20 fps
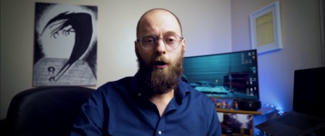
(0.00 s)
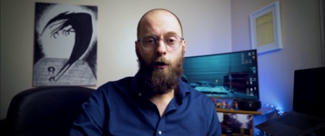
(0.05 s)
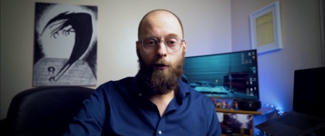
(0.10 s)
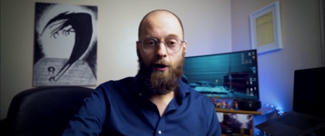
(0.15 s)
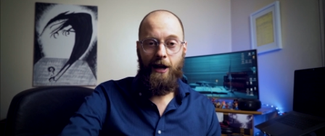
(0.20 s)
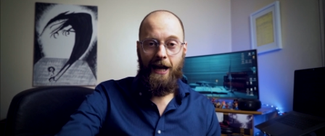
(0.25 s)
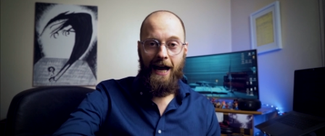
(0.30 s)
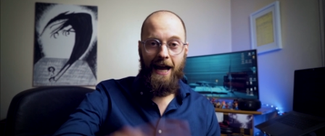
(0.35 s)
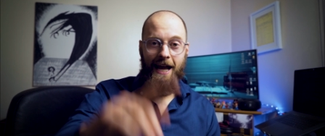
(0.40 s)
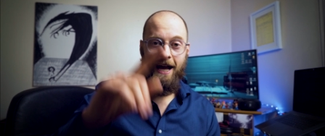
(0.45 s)

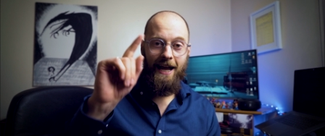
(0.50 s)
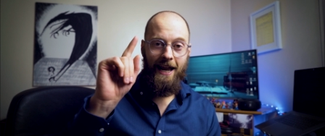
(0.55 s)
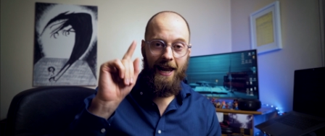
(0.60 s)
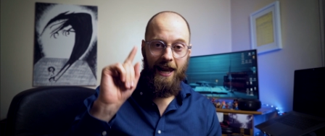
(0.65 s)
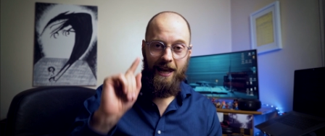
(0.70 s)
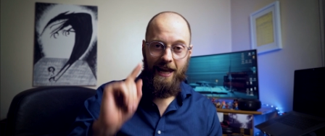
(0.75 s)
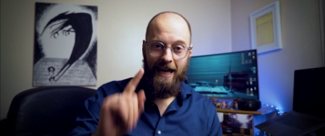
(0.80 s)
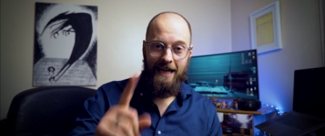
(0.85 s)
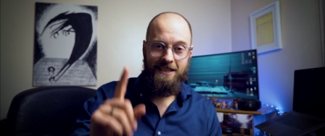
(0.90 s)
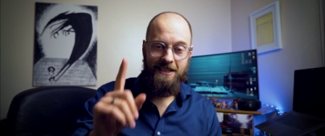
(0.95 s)
Okay,
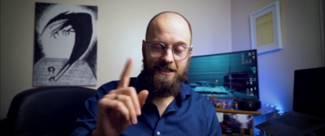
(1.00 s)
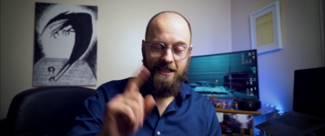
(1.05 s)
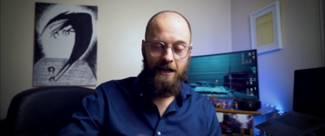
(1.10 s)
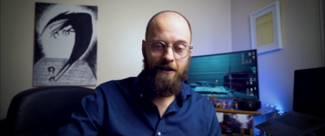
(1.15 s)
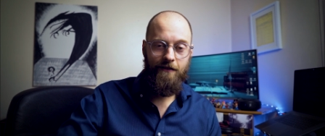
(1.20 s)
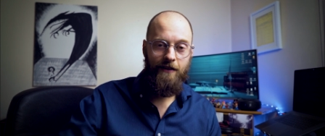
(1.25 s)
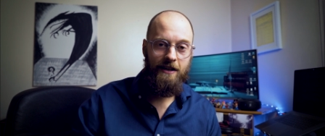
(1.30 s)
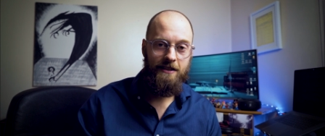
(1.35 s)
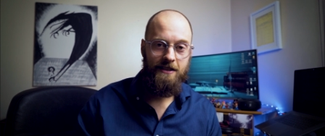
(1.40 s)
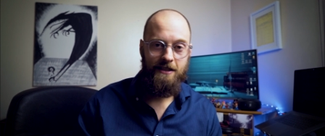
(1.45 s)
last set
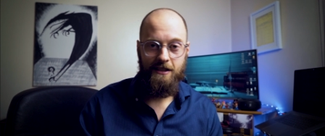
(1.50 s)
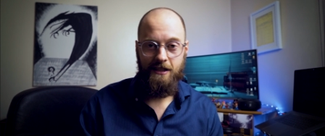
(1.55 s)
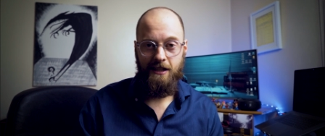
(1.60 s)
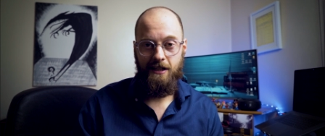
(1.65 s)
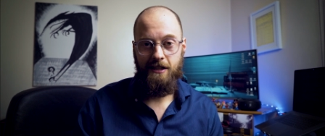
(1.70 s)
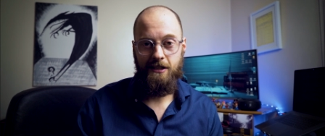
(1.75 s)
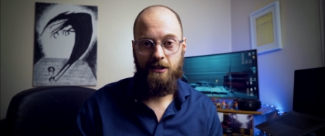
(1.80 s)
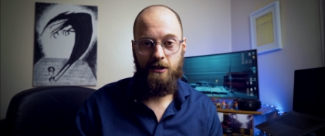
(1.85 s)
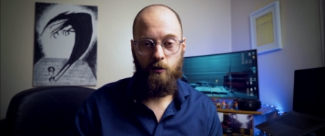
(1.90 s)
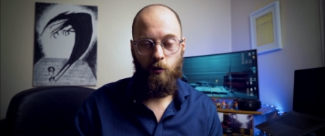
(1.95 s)
of
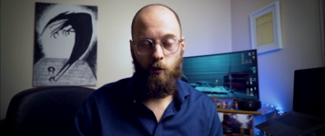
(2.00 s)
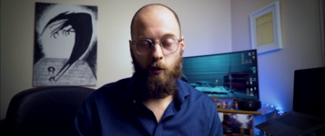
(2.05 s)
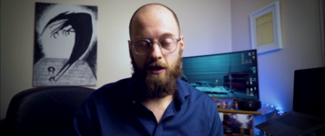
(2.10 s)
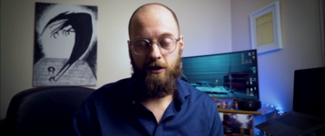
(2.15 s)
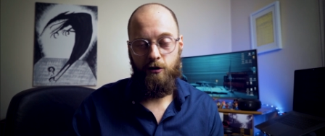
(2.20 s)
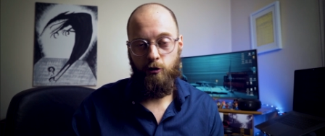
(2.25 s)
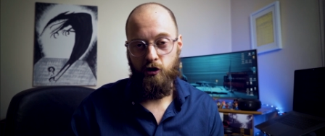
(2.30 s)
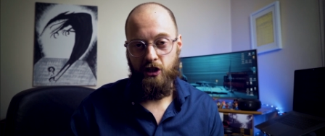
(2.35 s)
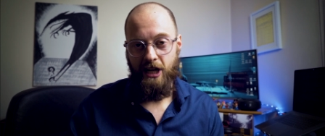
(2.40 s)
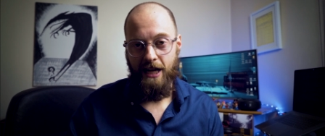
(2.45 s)
answers,
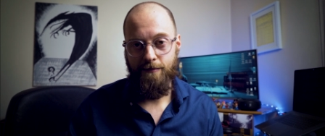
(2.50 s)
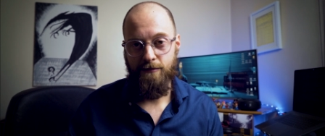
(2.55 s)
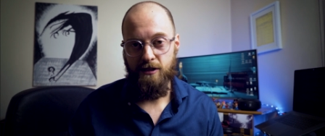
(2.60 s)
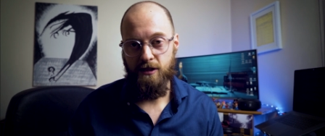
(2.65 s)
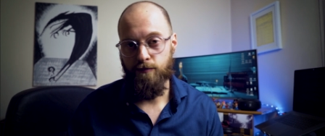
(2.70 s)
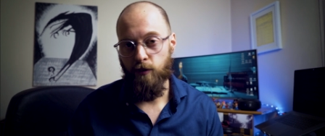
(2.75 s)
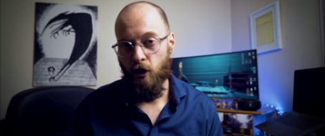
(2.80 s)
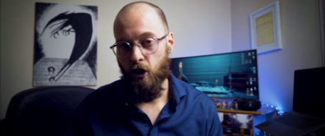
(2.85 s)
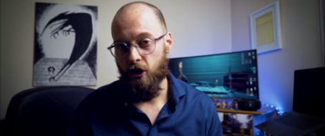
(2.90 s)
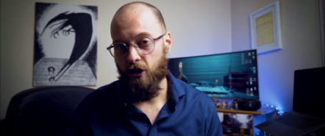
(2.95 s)
what do James
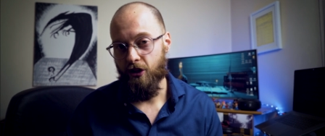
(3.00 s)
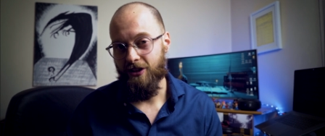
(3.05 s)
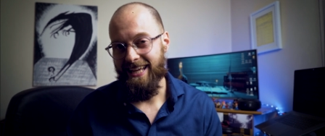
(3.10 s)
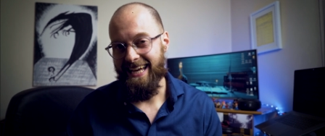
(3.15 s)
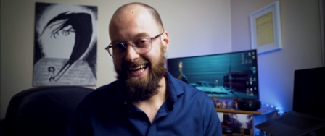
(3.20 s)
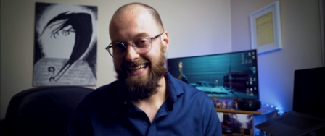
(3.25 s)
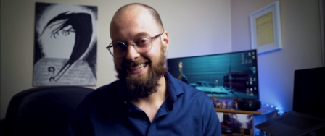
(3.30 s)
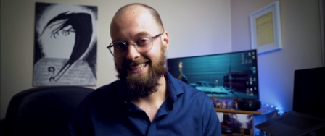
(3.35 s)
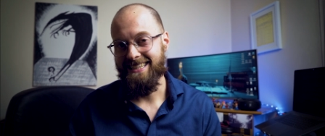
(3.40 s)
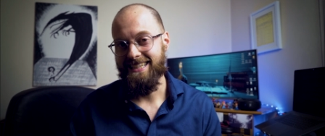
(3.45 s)
Bond
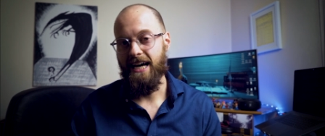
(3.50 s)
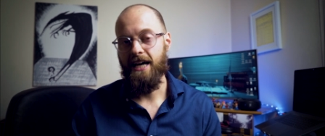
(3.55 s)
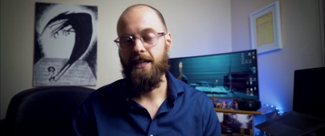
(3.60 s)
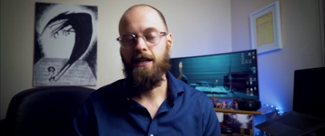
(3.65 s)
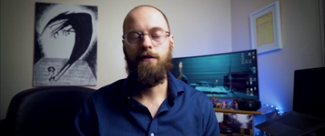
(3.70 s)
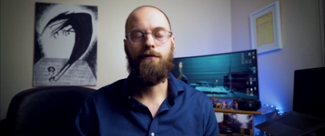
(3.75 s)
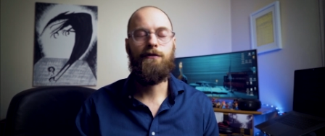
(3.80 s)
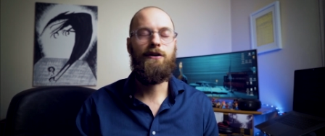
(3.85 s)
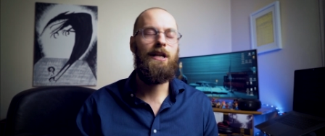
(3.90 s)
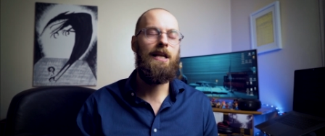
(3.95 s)
and
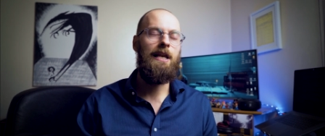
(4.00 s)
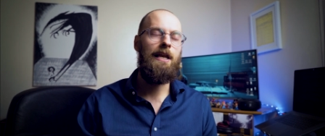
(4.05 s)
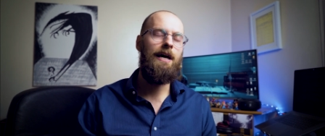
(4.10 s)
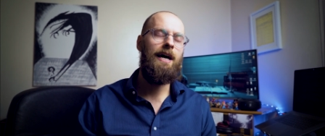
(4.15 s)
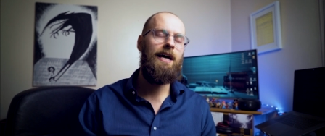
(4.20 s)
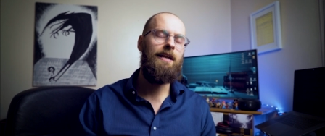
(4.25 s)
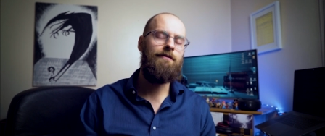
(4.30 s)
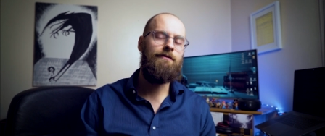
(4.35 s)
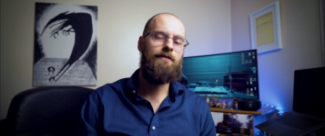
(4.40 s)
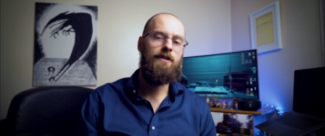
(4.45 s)
Adolf Hitler
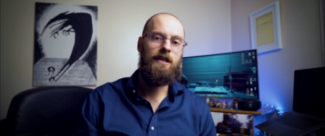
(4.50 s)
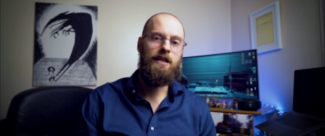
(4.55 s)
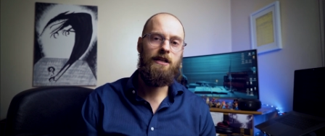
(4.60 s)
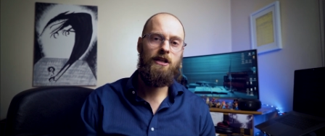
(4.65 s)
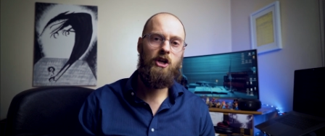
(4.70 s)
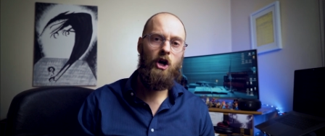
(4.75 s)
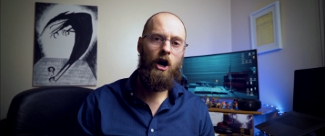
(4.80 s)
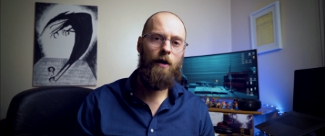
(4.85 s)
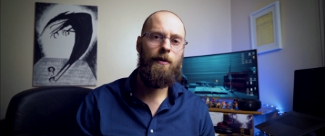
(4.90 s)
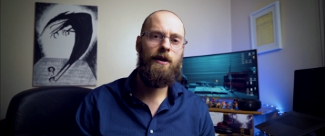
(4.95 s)
have in
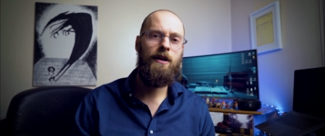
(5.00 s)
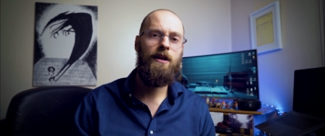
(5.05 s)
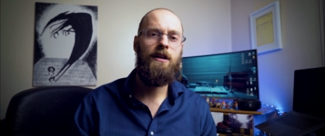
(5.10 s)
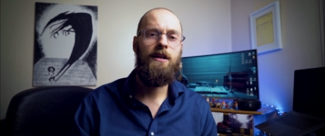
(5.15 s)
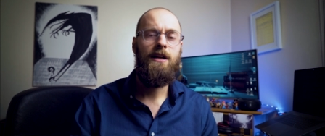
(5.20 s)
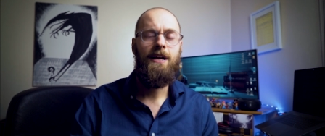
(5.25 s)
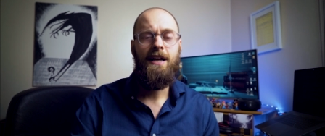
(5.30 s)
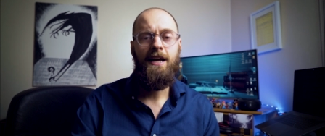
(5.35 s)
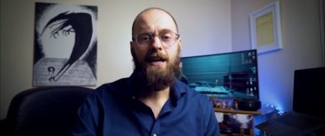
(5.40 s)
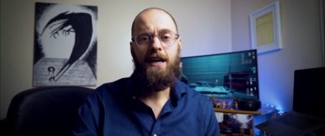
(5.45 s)
common?
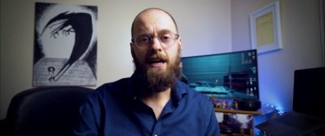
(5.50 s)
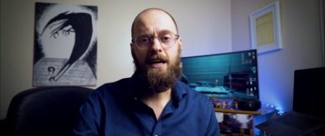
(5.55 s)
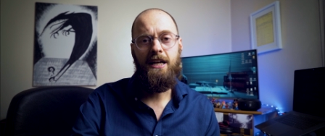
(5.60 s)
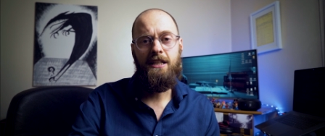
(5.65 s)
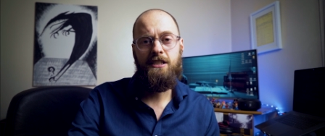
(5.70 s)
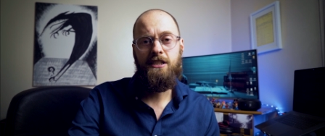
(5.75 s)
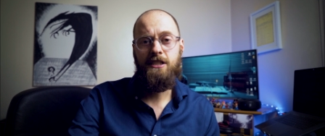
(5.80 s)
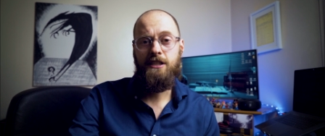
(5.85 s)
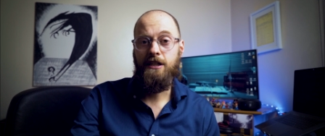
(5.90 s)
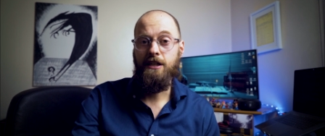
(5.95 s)

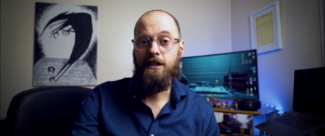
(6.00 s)
It's